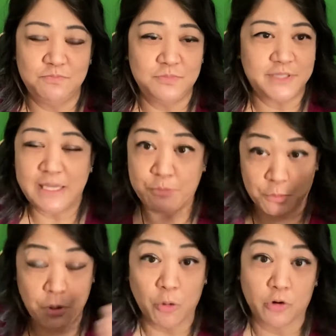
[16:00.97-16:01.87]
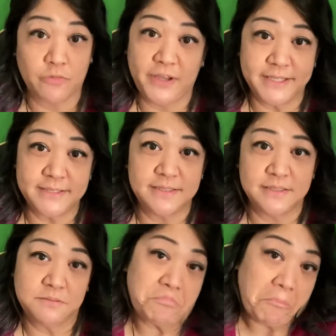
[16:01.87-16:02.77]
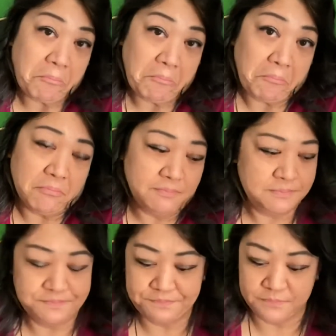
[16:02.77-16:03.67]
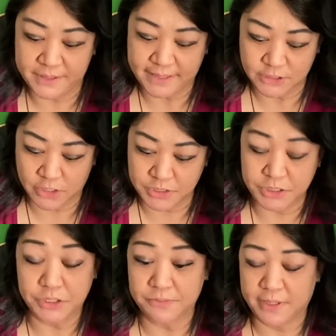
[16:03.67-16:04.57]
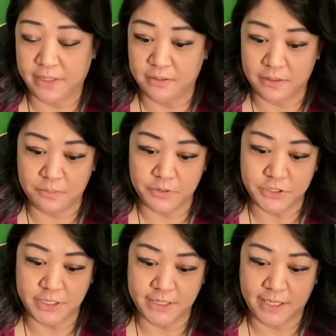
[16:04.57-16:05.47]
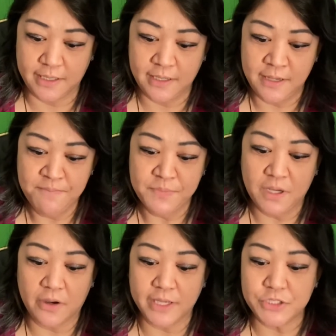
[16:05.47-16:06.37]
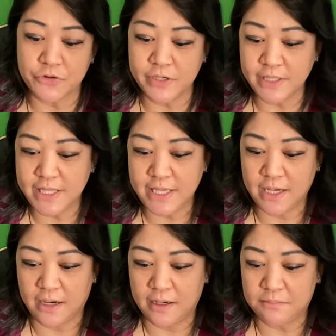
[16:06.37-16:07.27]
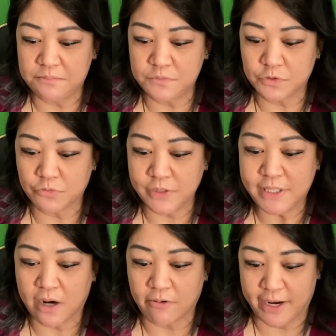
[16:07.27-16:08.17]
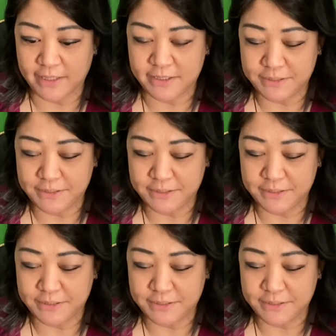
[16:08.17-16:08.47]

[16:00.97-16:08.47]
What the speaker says: keep your poker face. But that's hard to do. I appreciate that. Okay, during the redirect,